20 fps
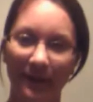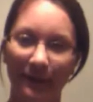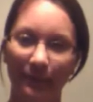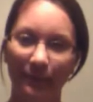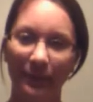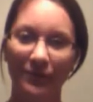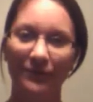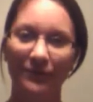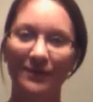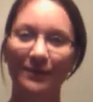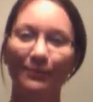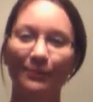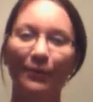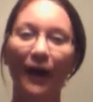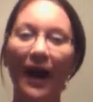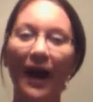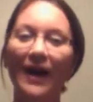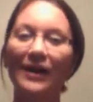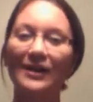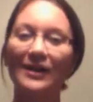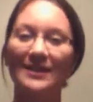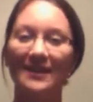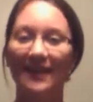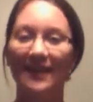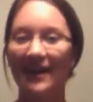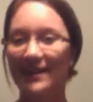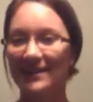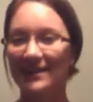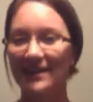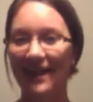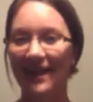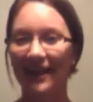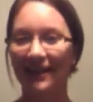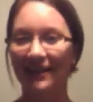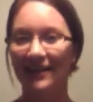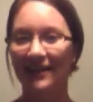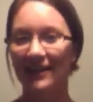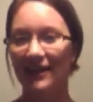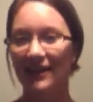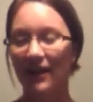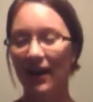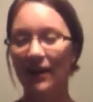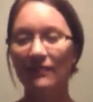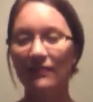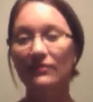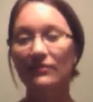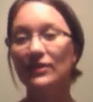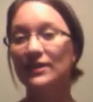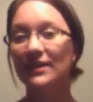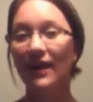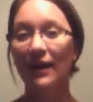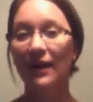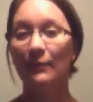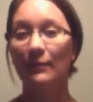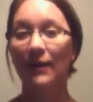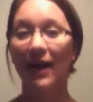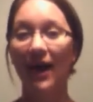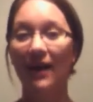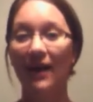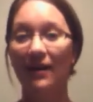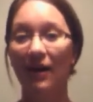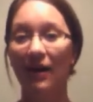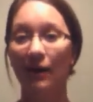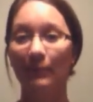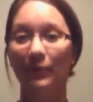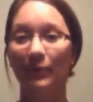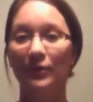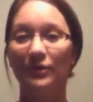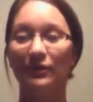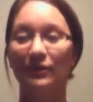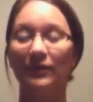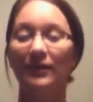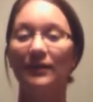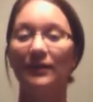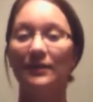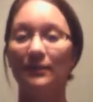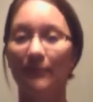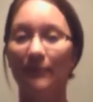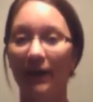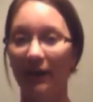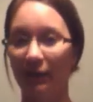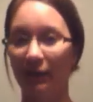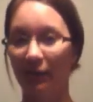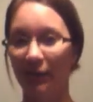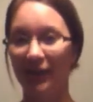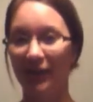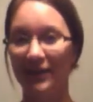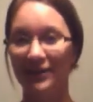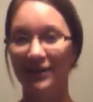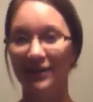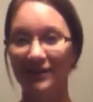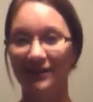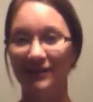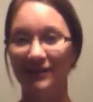But you see, prior to that day, every time I had an opportunity to make a wish,